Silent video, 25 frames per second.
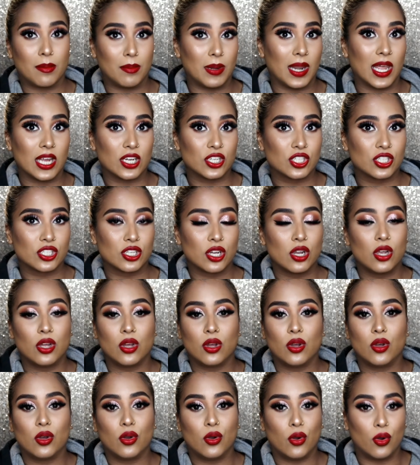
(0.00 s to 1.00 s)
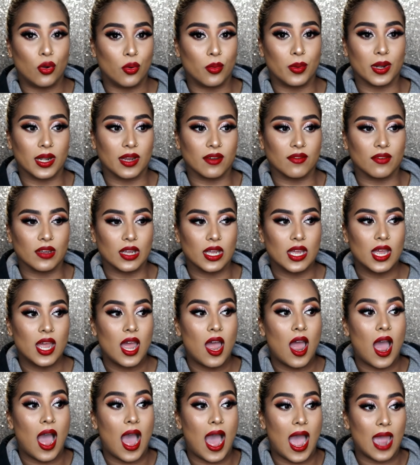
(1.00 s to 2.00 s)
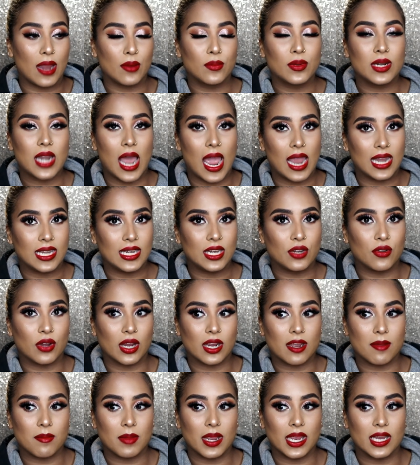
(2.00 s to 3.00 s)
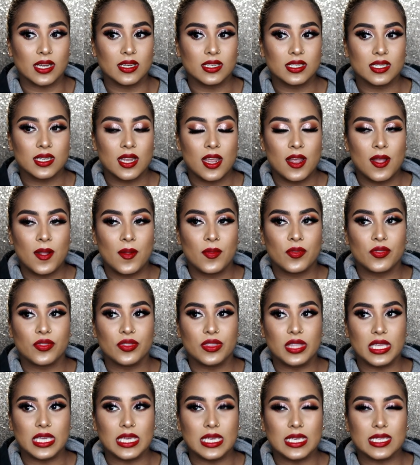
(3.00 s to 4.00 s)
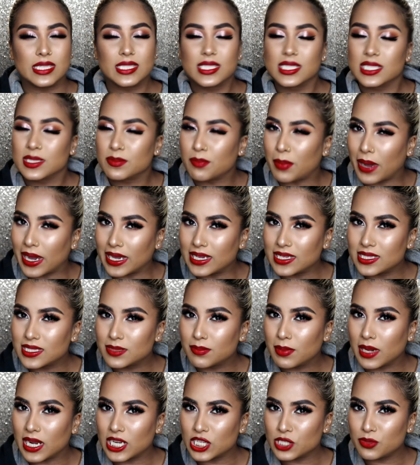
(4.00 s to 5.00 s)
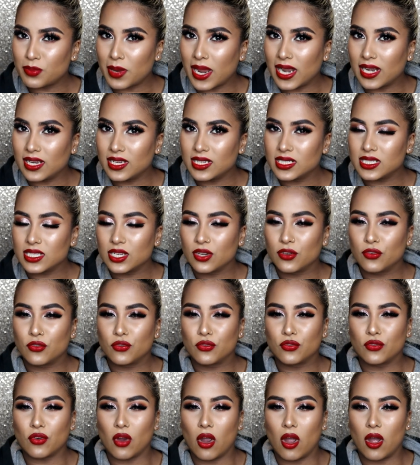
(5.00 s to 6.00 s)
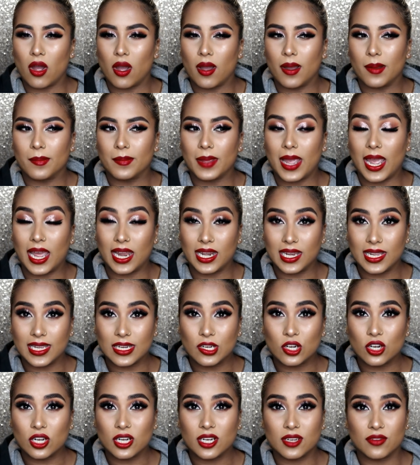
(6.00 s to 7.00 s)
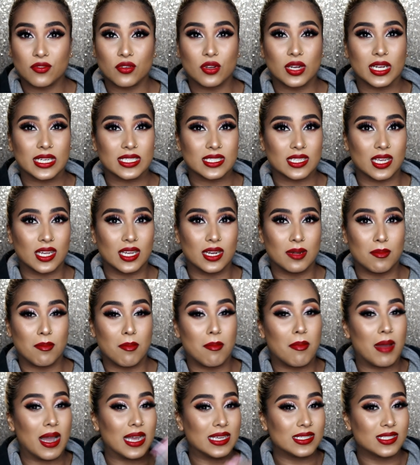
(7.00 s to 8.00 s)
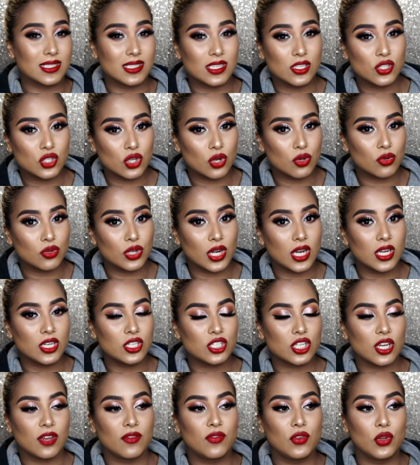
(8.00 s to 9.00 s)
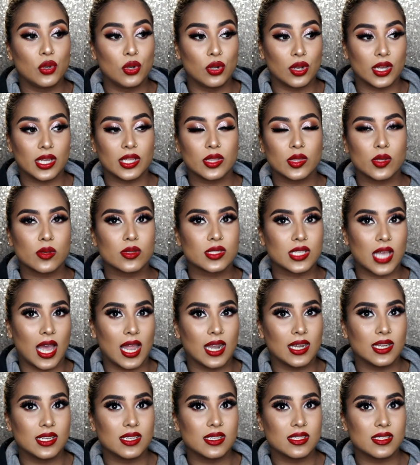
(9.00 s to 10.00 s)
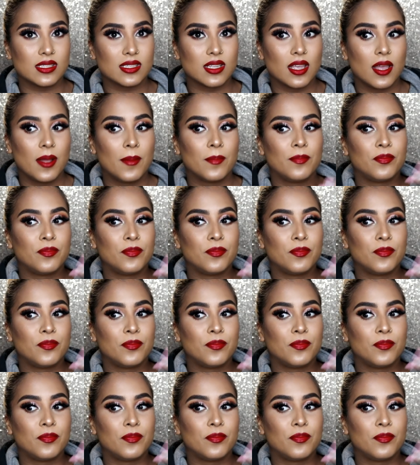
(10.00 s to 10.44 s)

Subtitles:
a blush or whatever. I would highly recommend the Spice blush palette from LA Girl if you guys are in my skin tone range. If you look at those colors,